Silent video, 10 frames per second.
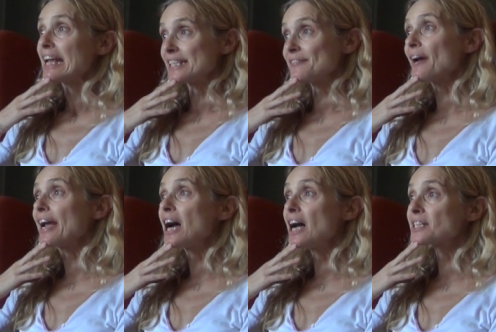It's
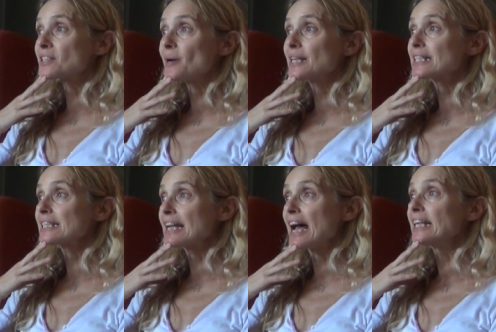very hard to
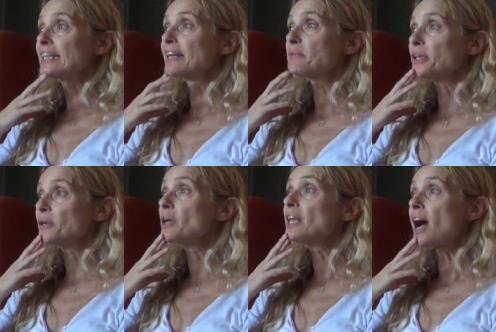understand, and then when
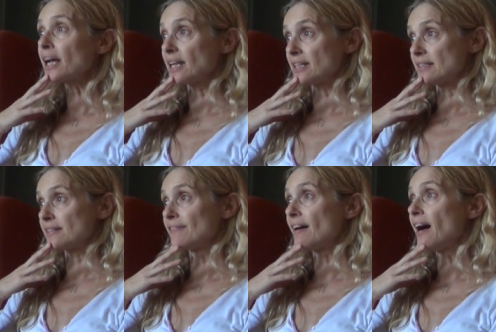you're lucky to
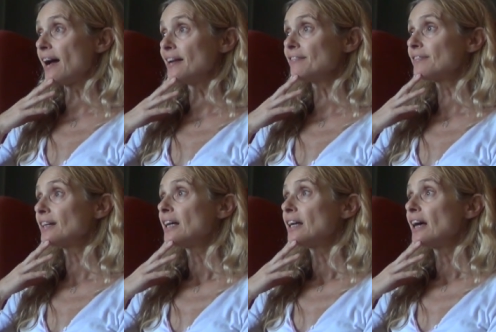survive...
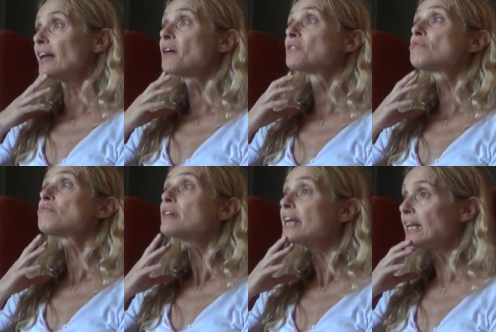And I was
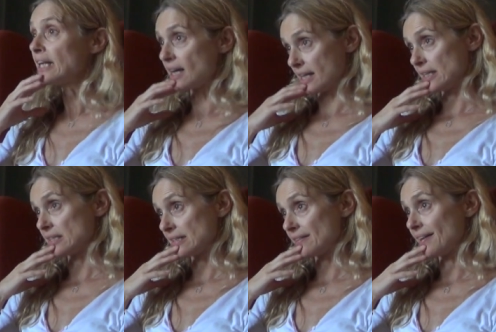really lucky
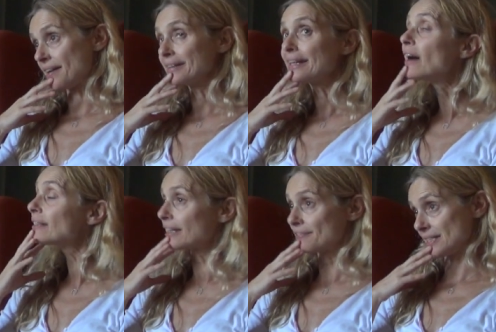to survive
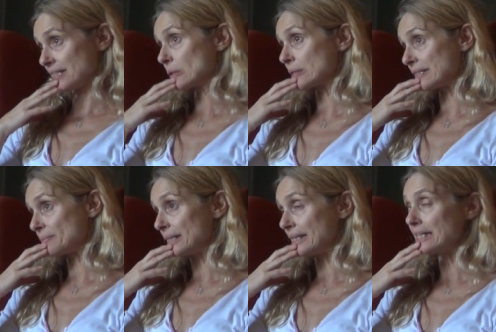without any physical
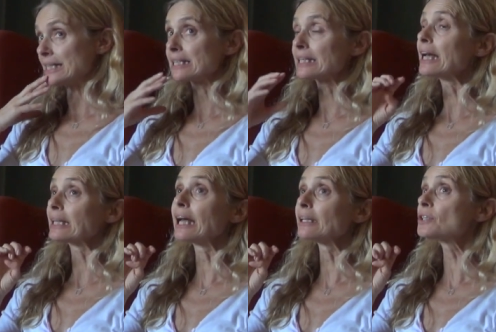disabilities.
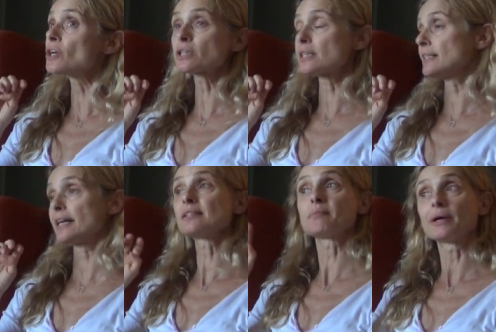And the doctors
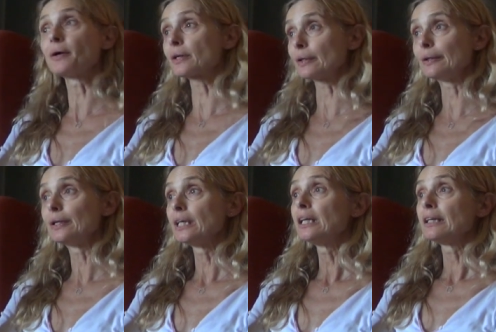say it's a miracle
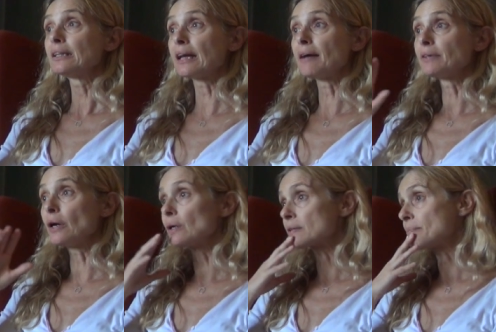that I'm
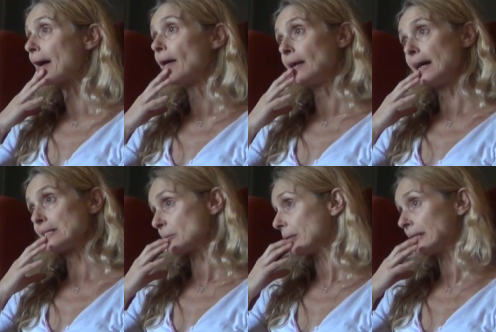not
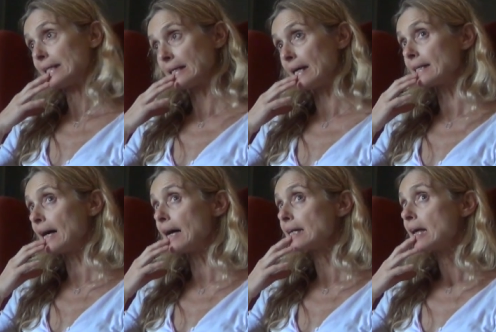paralyzed or anything like
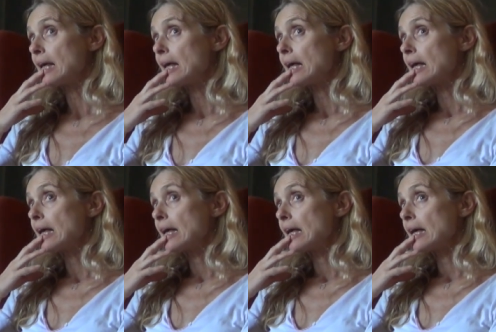that.
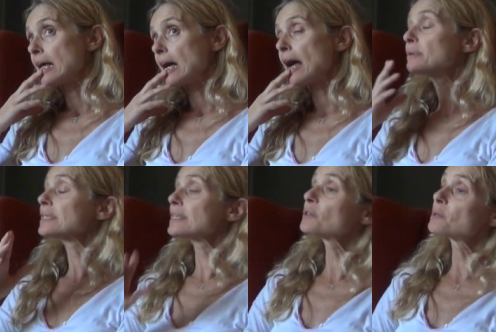I
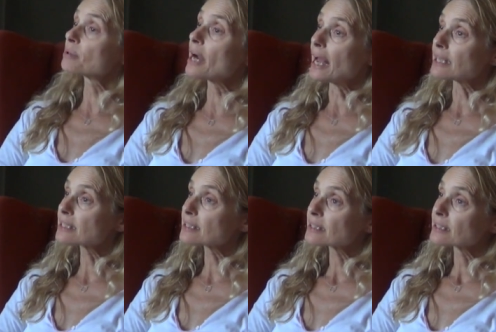was still depressed.